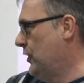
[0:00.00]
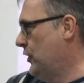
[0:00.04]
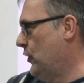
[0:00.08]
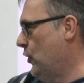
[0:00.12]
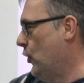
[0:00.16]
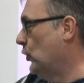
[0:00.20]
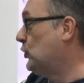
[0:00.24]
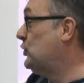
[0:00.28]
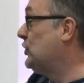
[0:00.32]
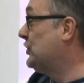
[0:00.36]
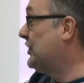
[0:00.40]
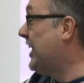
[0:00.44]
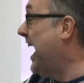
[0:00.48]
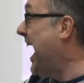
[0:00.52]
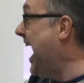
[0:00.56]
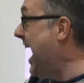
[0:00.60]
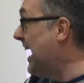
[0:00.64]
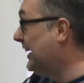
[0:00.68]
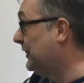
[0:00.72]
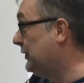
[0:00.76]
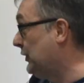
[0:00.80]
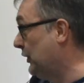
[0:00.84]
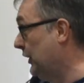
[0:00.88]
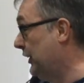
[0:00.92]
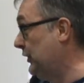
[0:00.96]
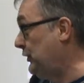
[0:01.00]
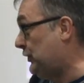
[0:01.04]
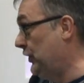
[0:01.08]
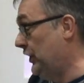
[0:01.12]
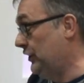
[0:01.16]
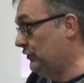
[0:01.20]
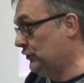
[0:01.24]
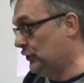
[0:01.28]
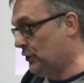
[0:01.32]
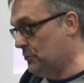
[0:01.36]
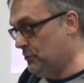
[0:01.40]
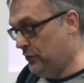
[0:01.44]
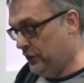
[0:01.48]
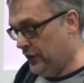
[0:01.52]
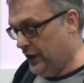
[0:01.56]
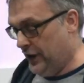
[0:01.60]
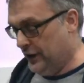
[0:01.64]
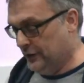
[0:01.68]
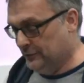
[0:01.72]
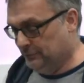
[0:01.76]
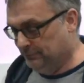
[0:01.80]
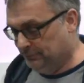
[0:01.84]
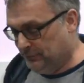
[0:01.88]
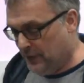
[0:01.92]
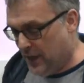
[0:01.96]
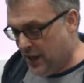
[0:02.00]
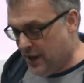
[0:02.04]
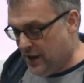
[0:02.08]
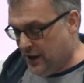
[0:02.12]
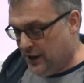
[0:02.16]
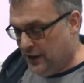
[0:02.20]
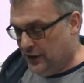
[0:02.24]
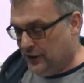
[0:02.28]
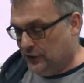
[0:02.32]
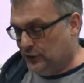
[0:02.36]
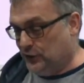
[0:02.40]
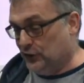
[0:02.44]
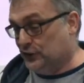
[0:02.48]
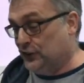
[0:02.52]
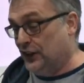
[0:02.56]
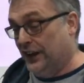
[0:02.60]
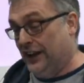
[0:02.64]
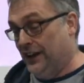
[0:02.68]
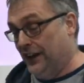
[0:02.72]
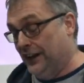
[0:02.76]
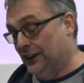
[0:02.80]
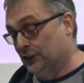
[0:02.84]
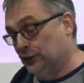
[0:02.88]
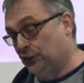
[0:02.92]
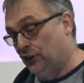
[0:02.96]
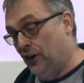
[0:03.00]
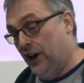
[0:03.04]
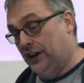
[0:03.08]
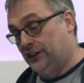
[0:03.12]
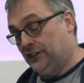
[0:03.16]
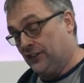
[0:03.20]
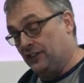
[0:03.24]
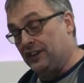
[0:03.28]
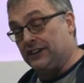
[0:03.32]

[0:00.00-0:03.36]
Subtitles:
Or does it actually achieve something? Just a little illustration.